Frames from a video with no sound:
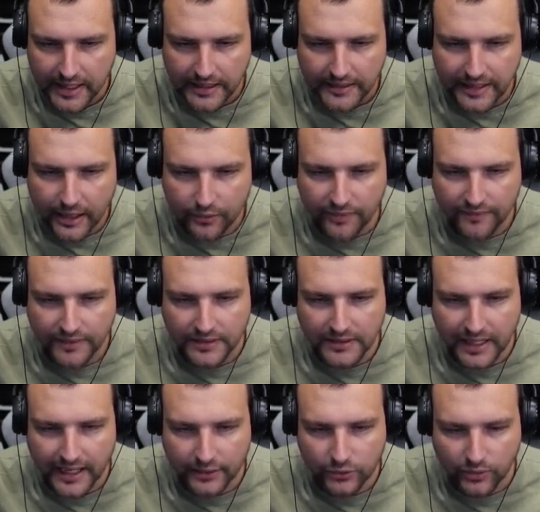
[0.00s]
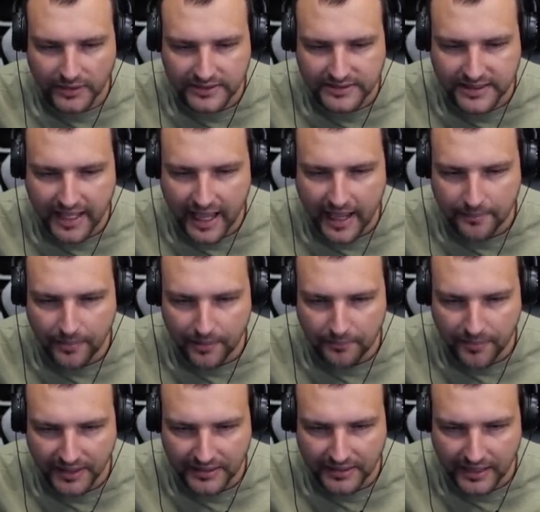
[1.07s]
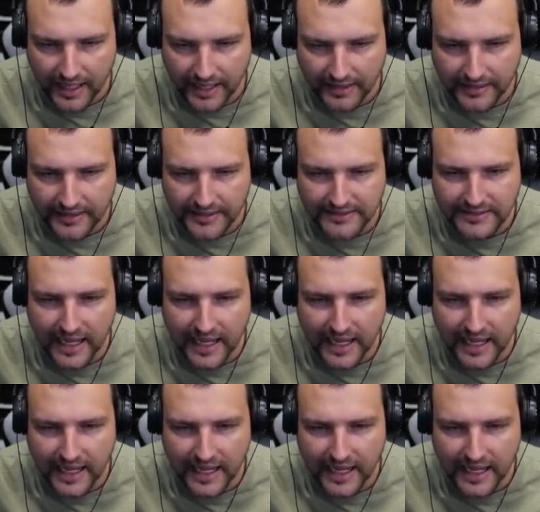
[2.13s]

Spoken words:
Now we will try to escape a bit like this.